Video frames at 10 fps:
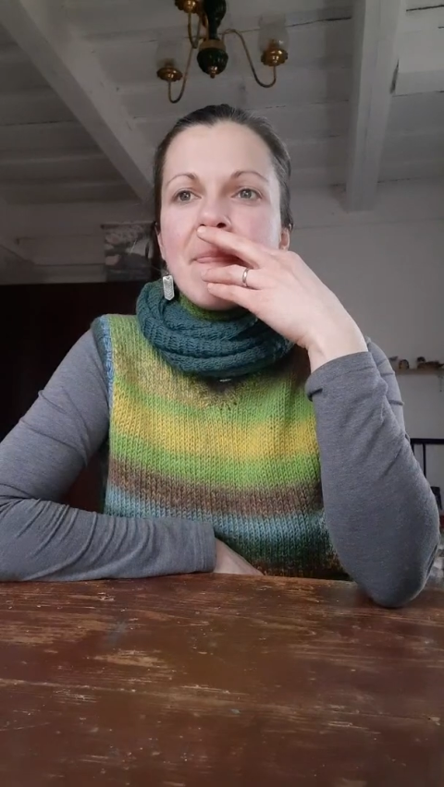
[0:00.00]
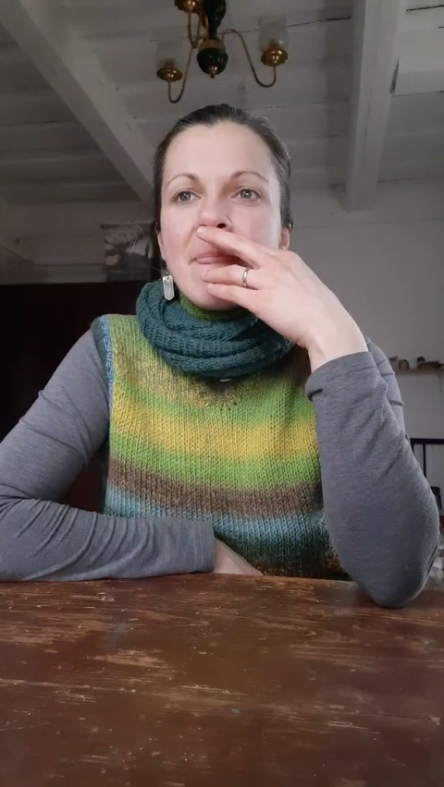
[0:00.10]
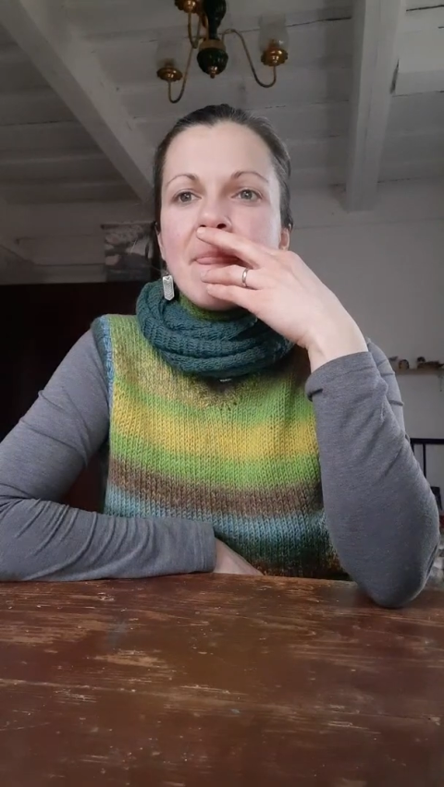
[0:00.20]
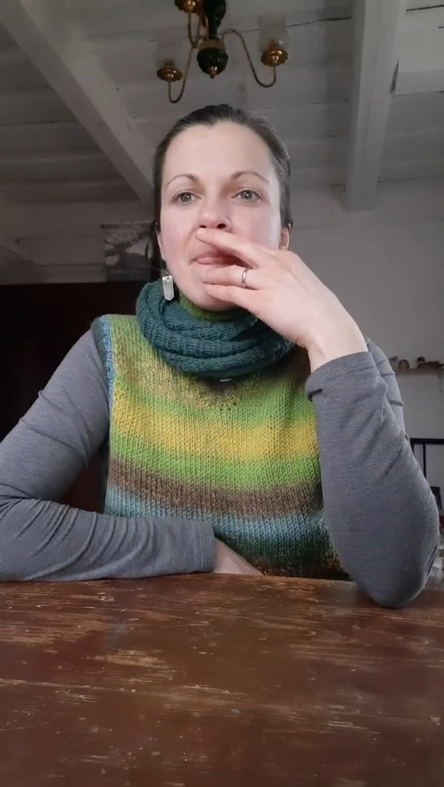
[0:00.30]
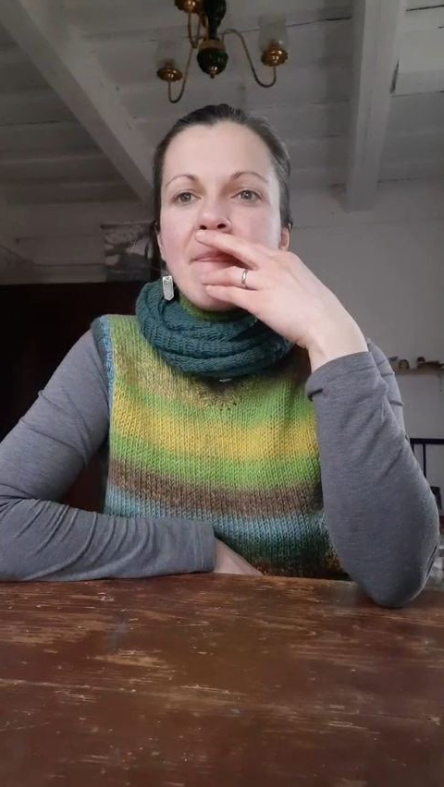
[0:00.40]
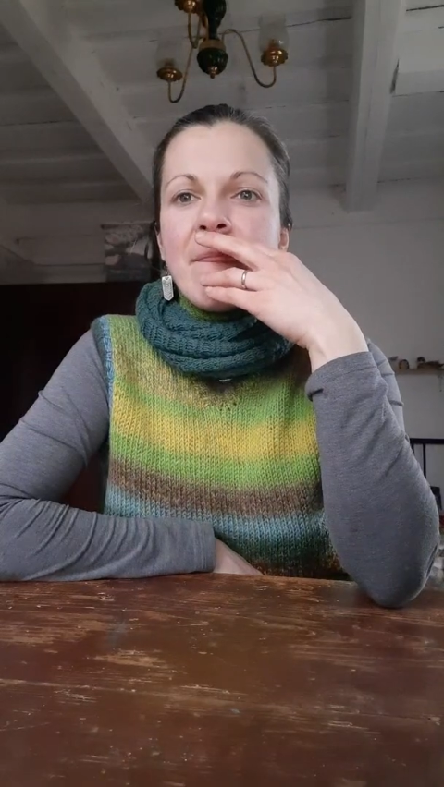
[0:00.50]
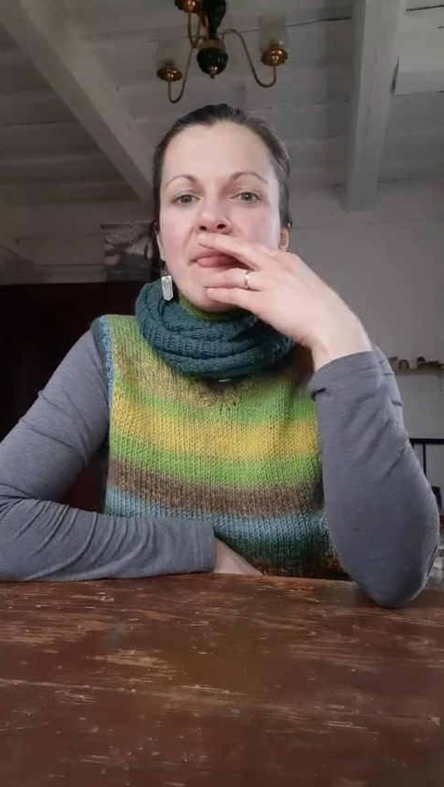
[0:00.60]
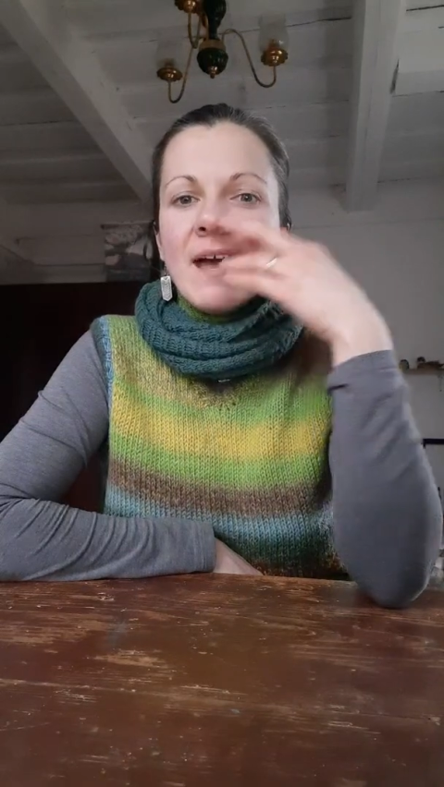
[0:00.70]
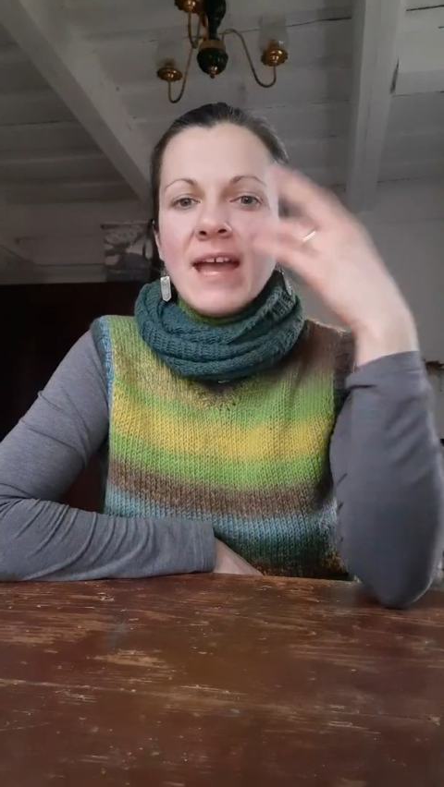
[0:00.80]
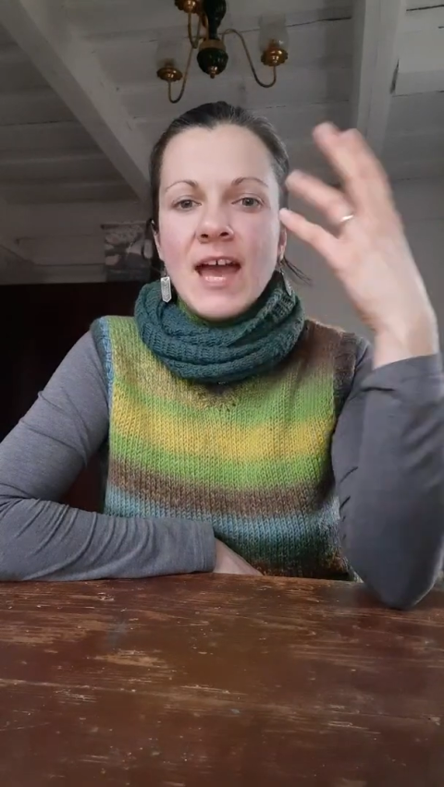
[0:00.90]

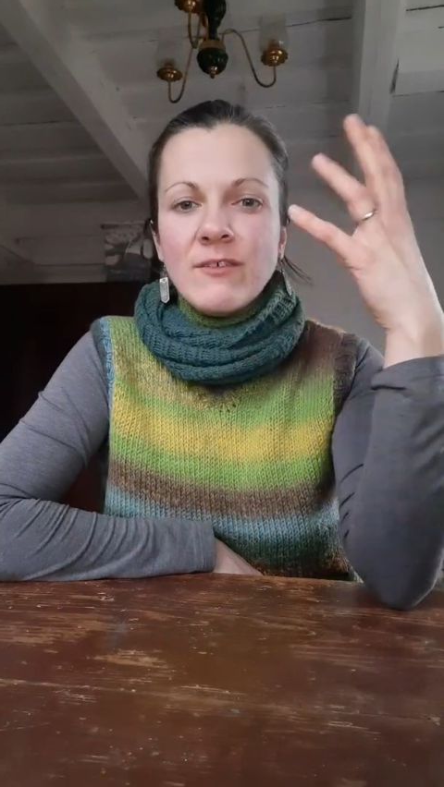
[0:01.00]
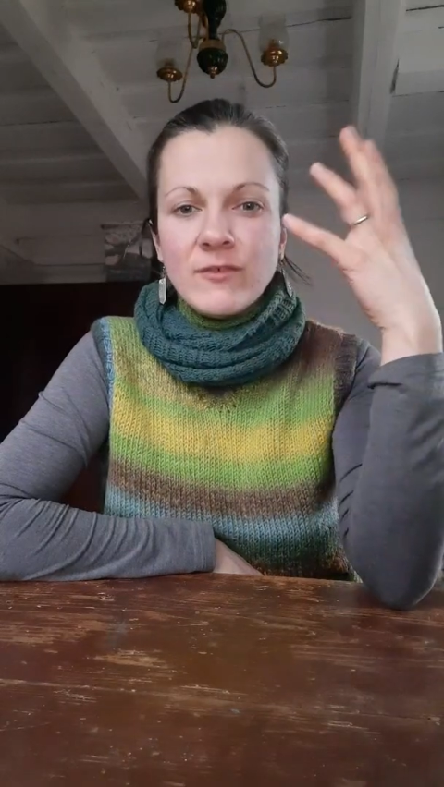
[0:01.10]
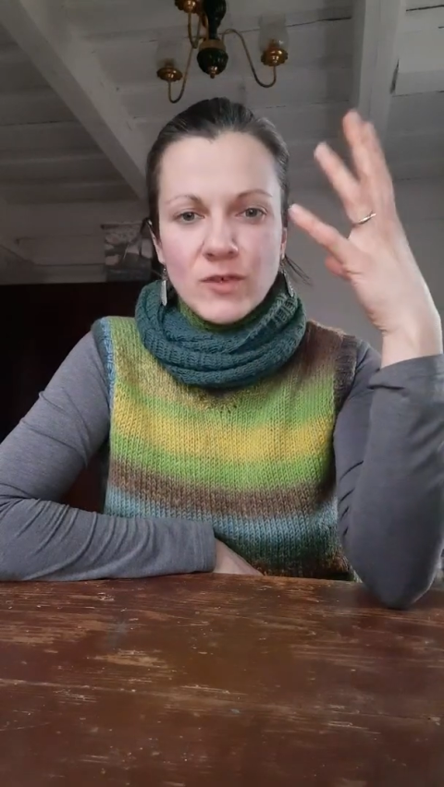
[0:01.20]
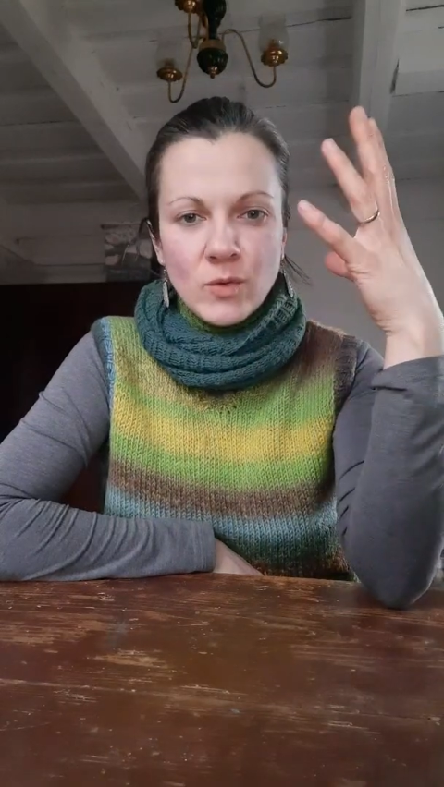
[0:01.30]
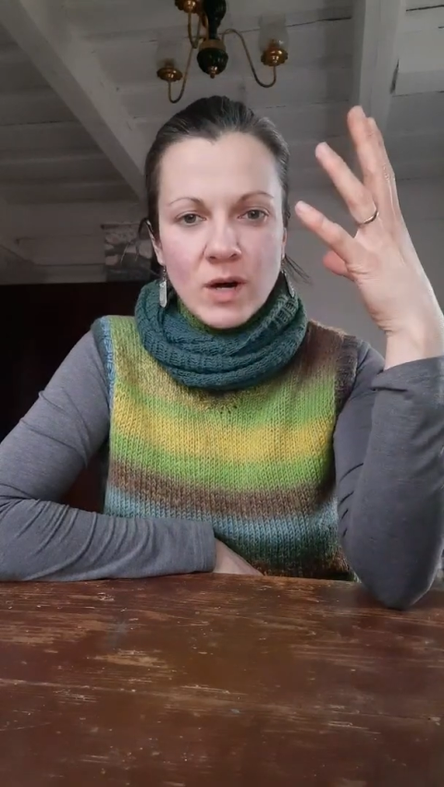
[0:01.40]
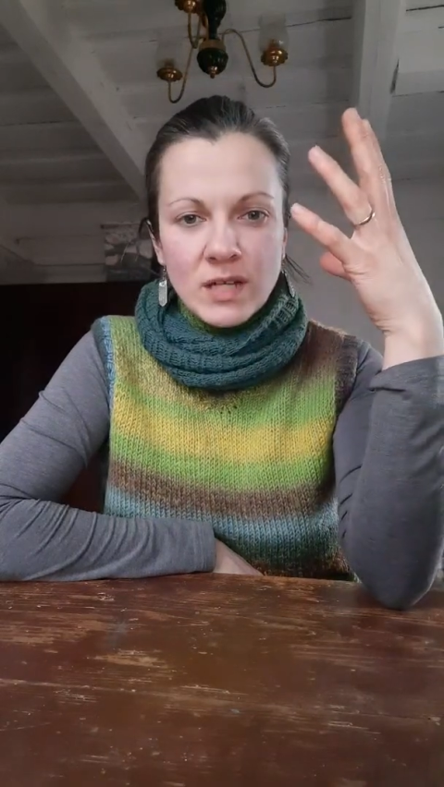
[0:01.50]
I have a few